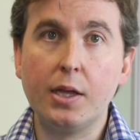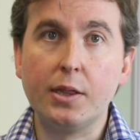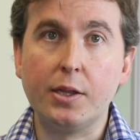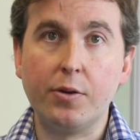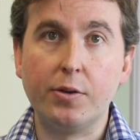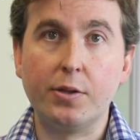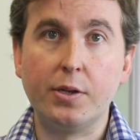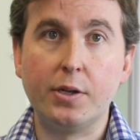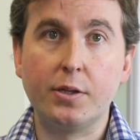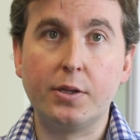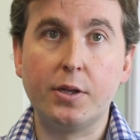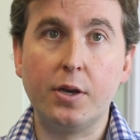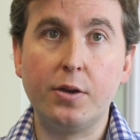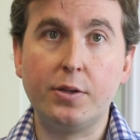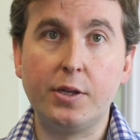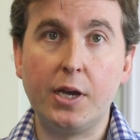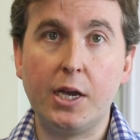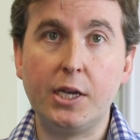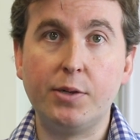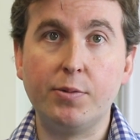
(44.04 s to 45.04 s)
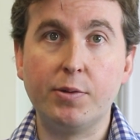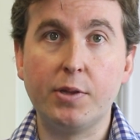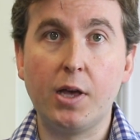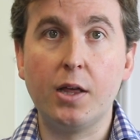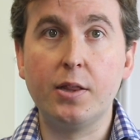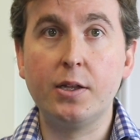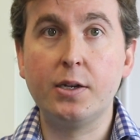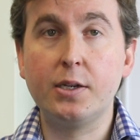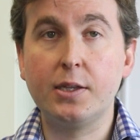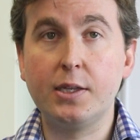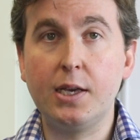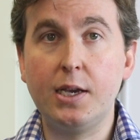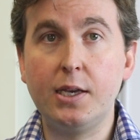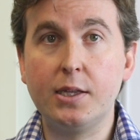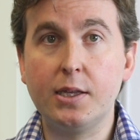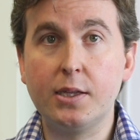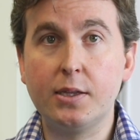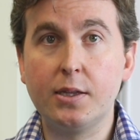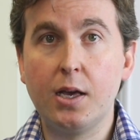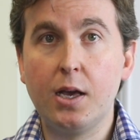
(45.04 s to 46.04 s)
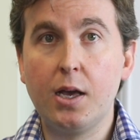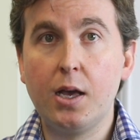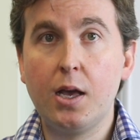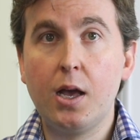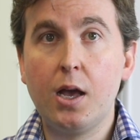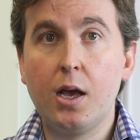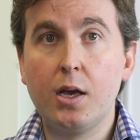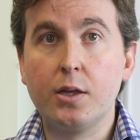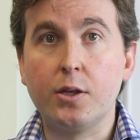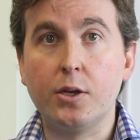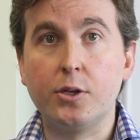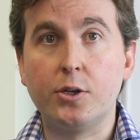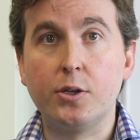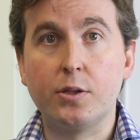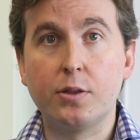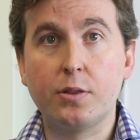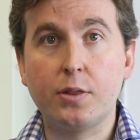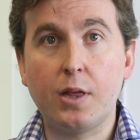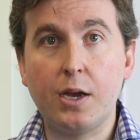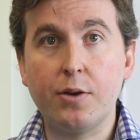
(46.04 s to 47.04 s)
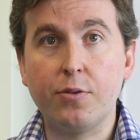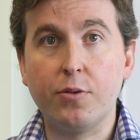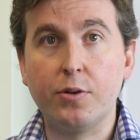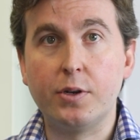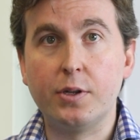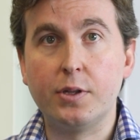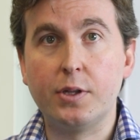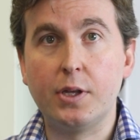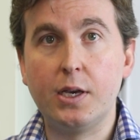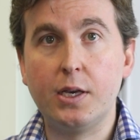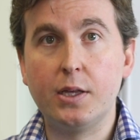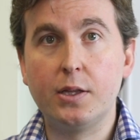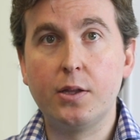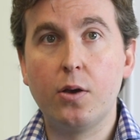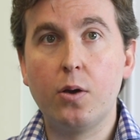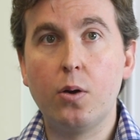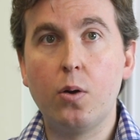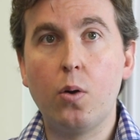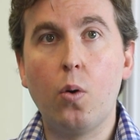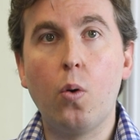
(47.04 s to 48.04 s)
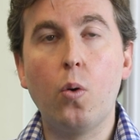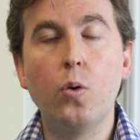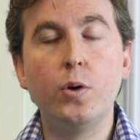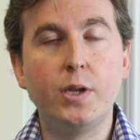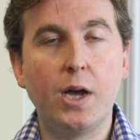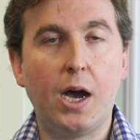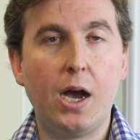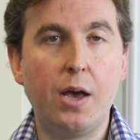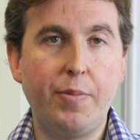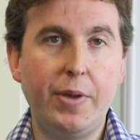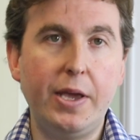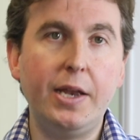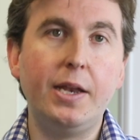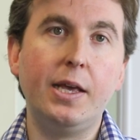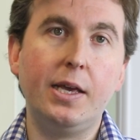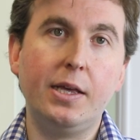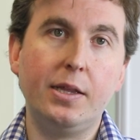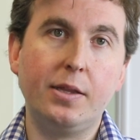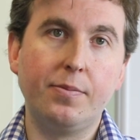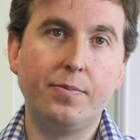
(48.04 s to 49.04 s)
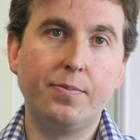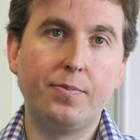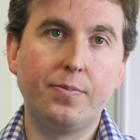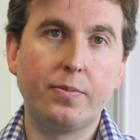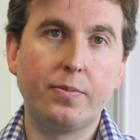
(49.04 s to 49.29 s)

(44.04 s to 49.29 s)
There is an association with other diseases such as thyroid disease or diabetes.